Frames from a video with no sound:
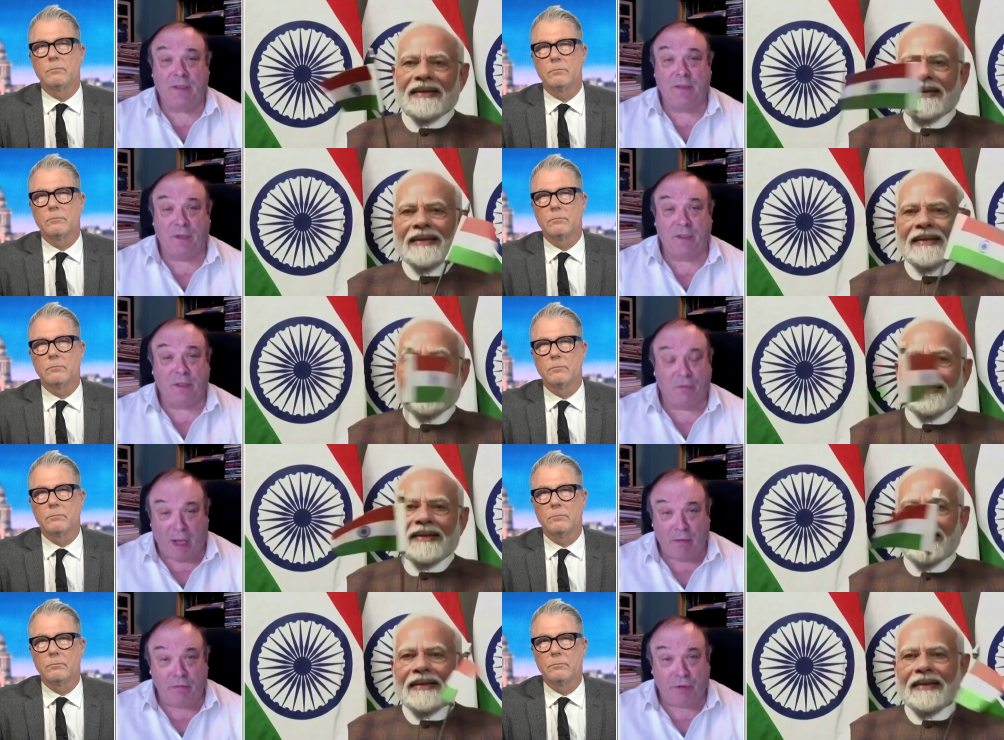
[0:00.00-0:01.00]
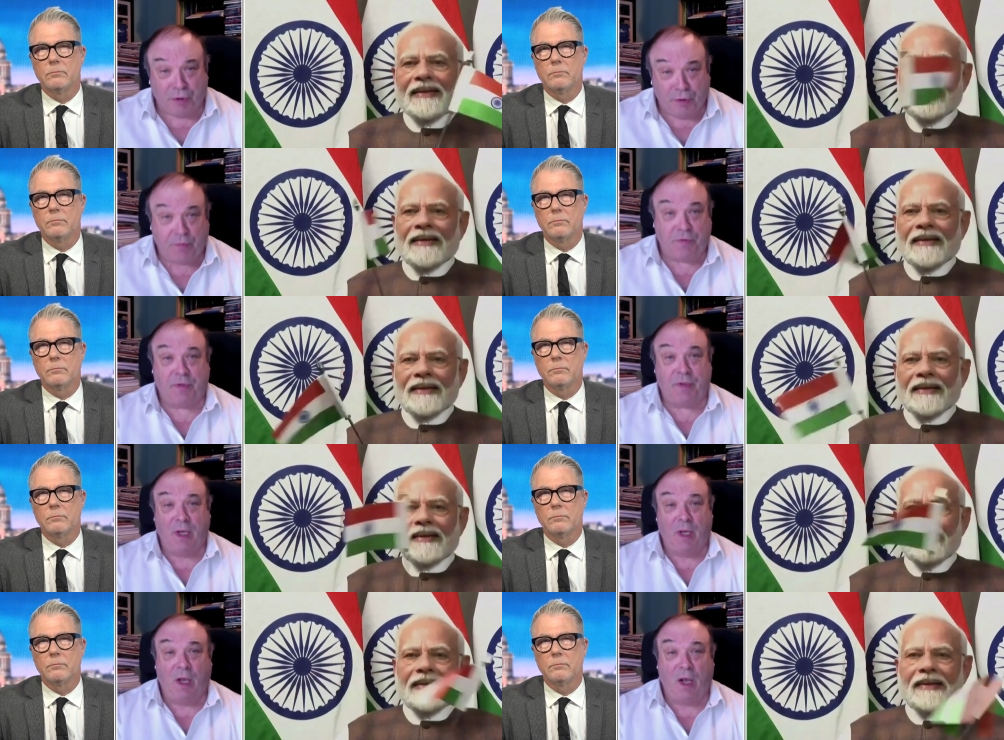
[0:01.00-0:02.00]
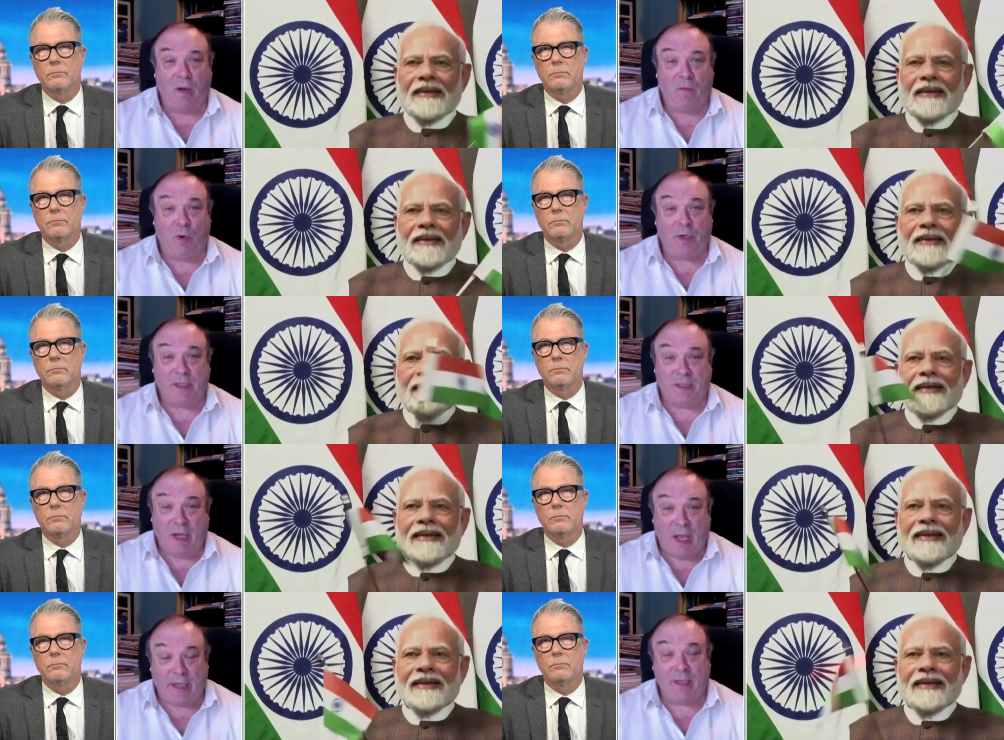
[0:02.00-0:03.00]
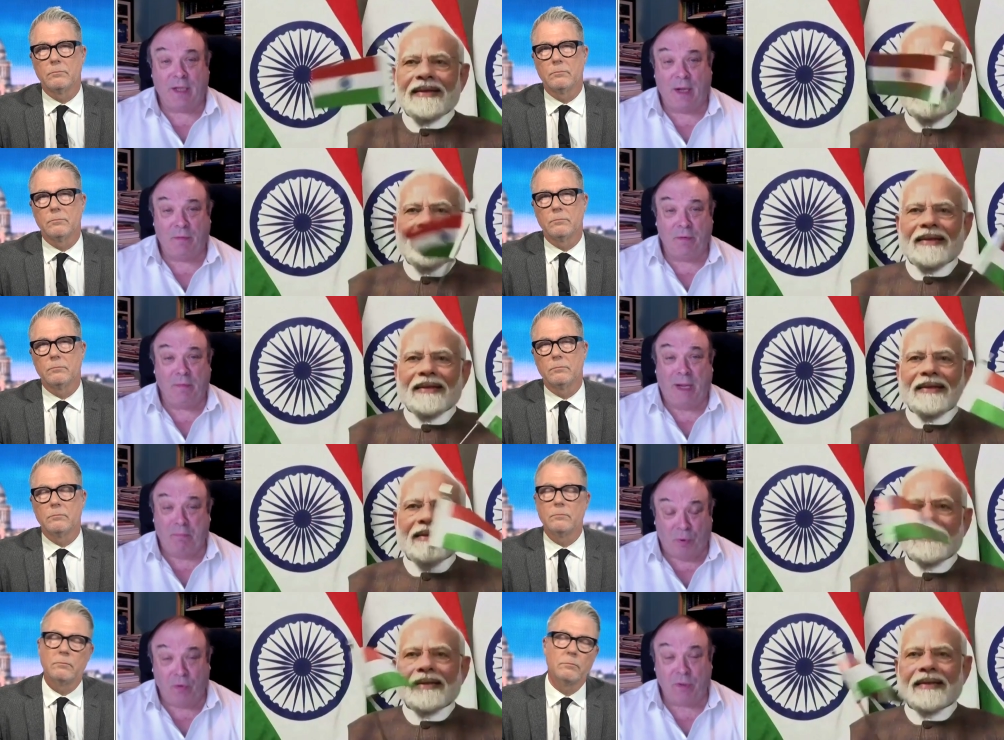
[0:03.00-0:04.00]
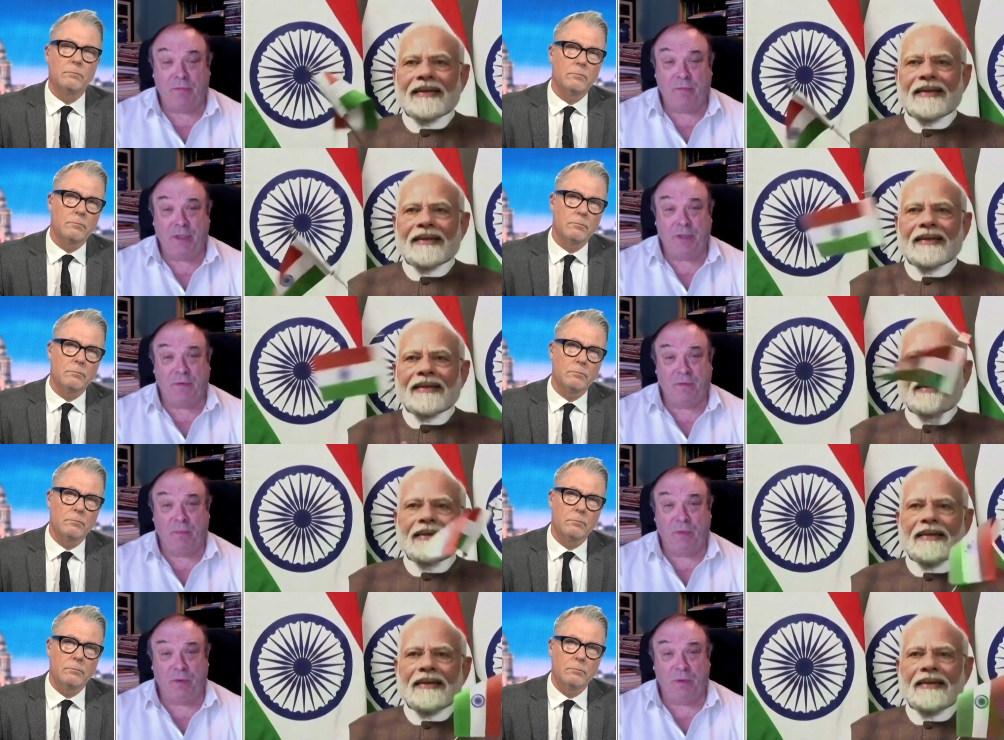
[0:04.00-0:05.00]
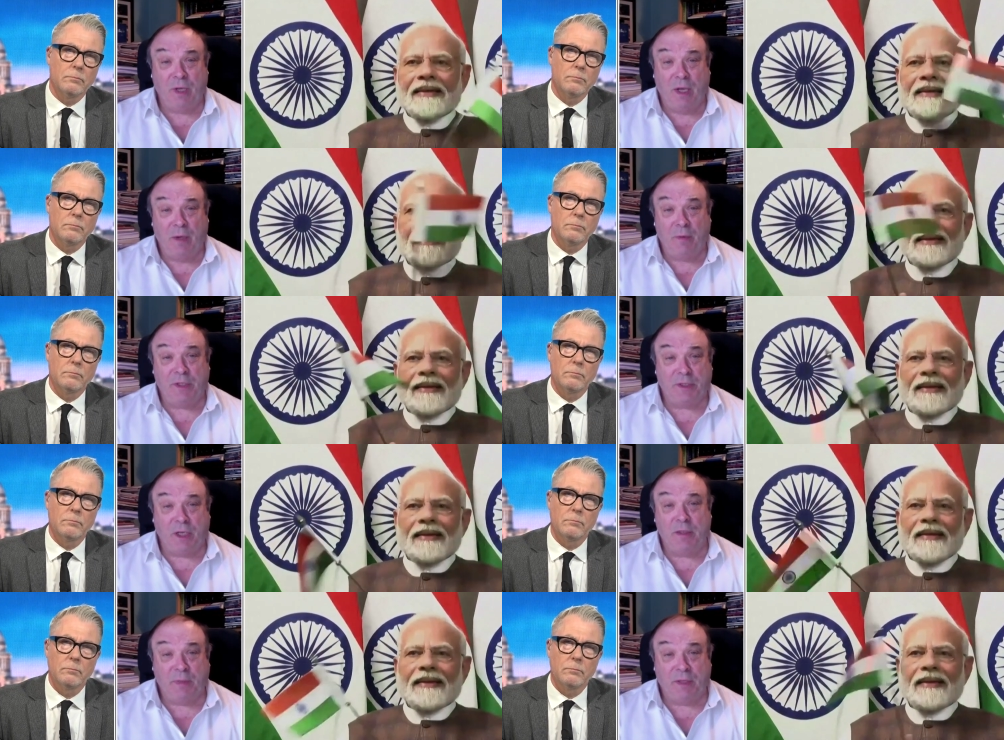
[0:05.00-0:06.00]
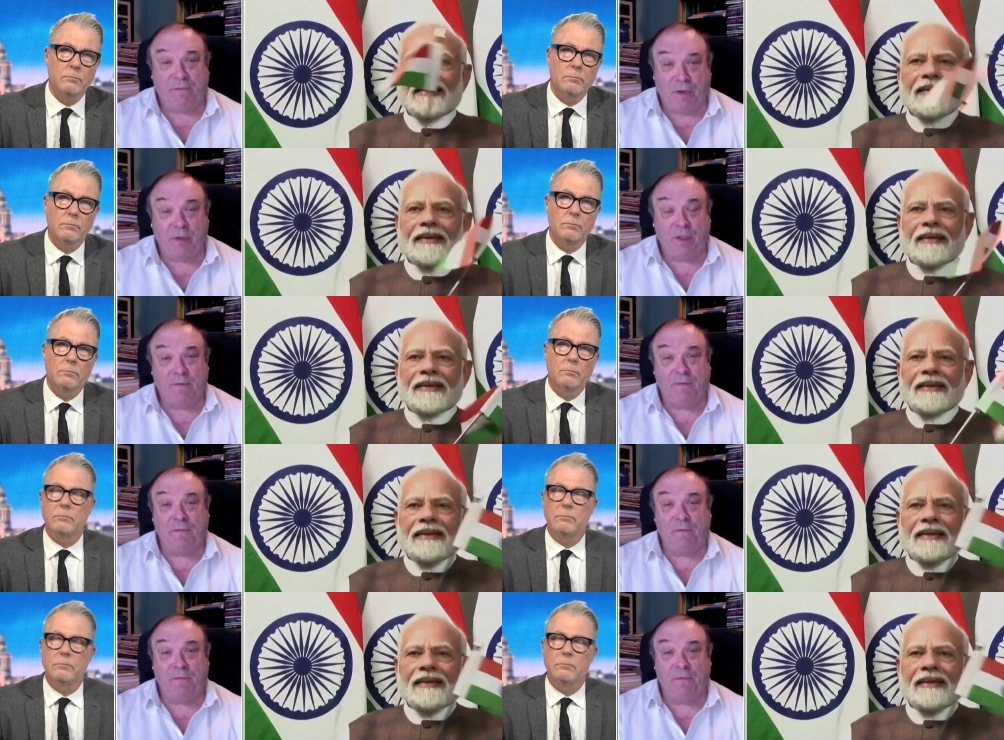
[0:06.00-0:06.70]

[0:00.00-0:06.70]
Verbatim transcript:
Speaker 1: the first ground truth of what it's like at that important region of the moon, which is going to be the focus for